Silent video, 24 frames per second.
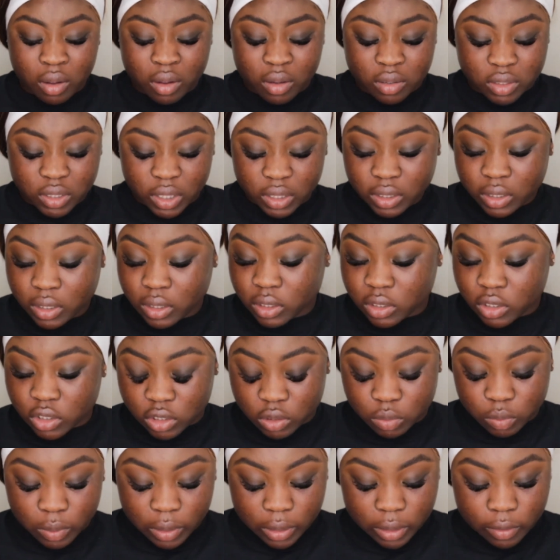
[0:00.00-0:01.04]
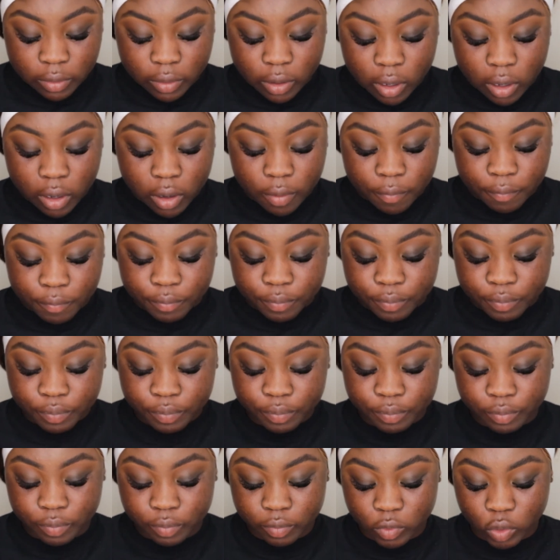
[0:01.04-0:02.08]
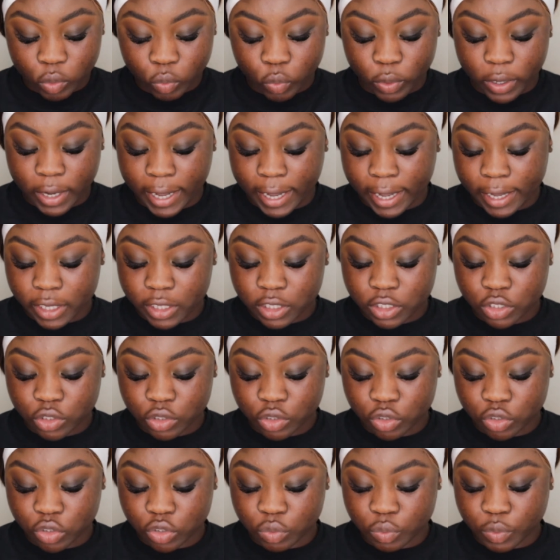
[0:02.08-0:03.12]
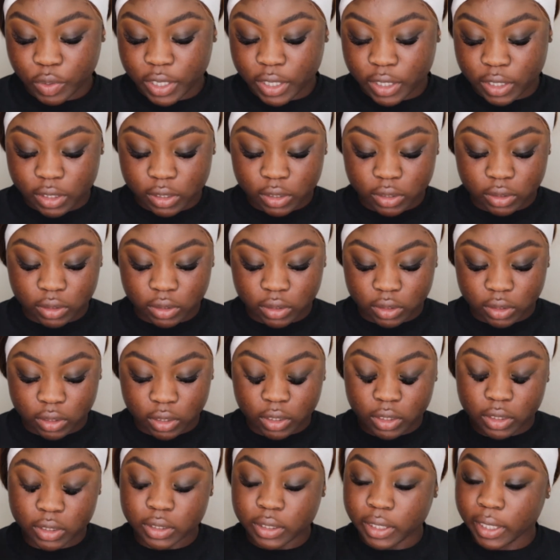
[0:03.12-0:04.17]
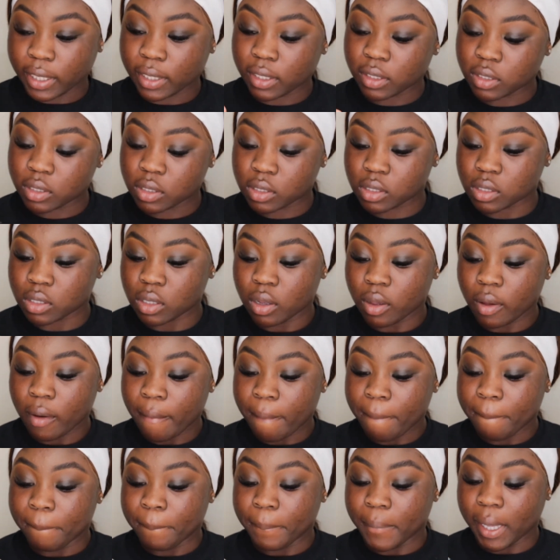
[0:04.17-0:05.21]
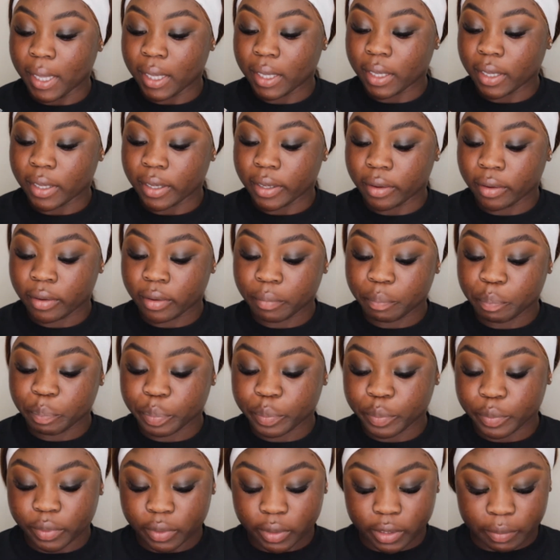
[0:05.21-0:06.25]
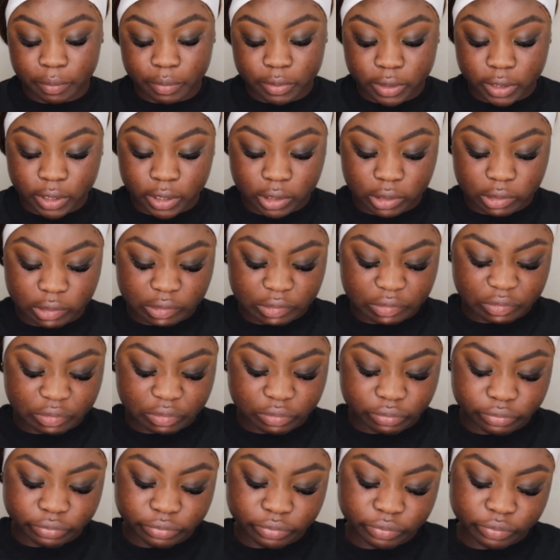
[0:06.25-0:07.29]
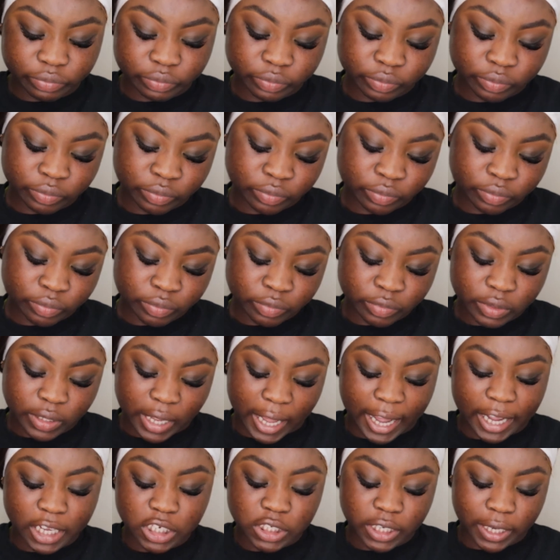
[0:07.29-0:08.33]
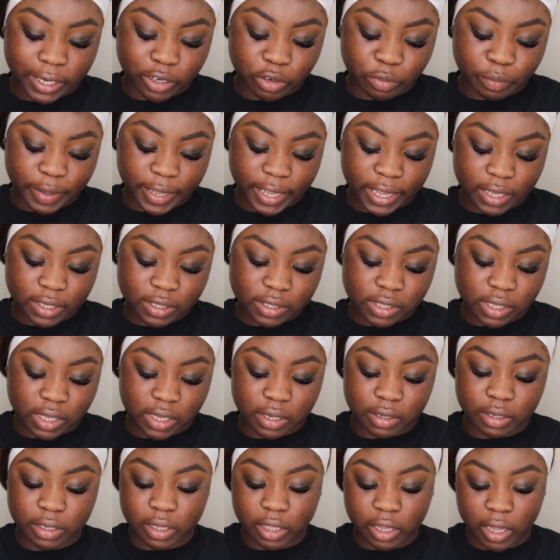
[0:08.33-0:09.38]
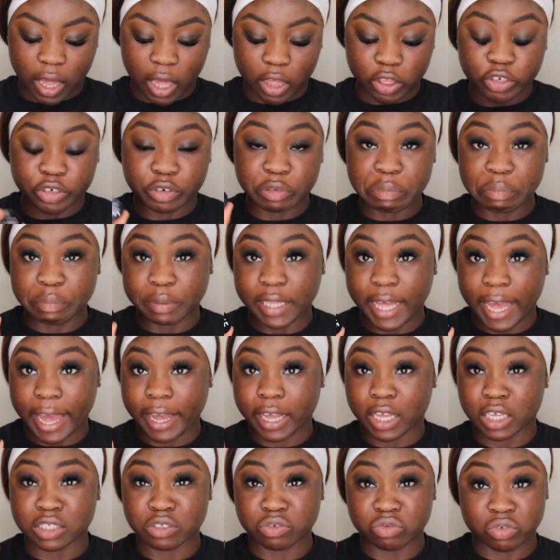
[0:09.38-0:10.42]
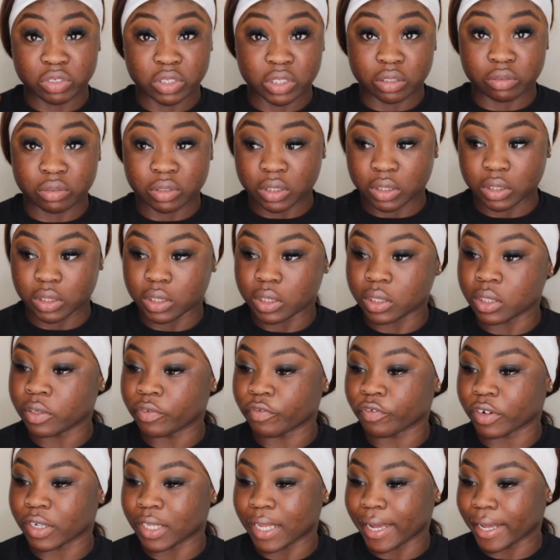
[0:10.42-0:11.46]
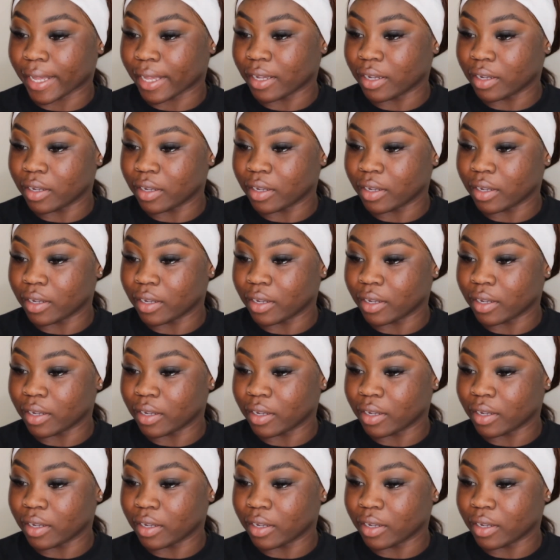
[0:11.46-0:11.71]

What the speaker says: technically just one. What I used was the NYX makeup, I believe, eyeshadow base, and the color black is really good for like